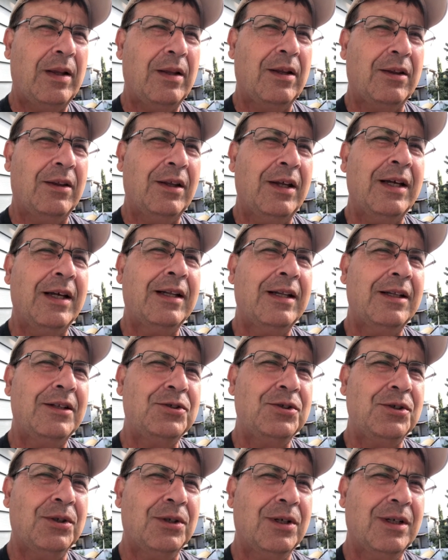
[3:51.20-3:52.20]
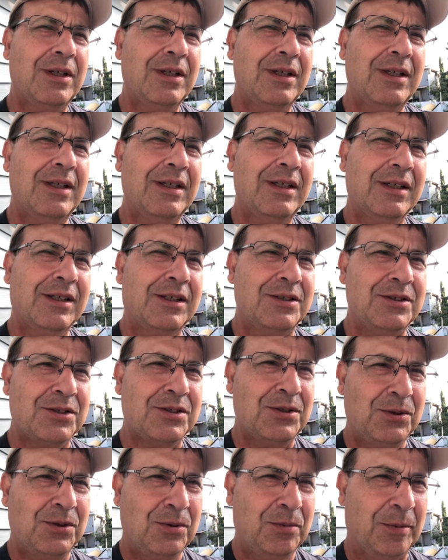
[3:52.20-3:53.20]
thing that you're
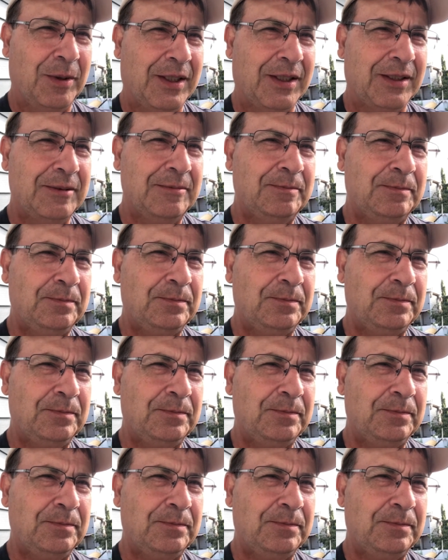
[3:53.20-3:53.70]
consuming,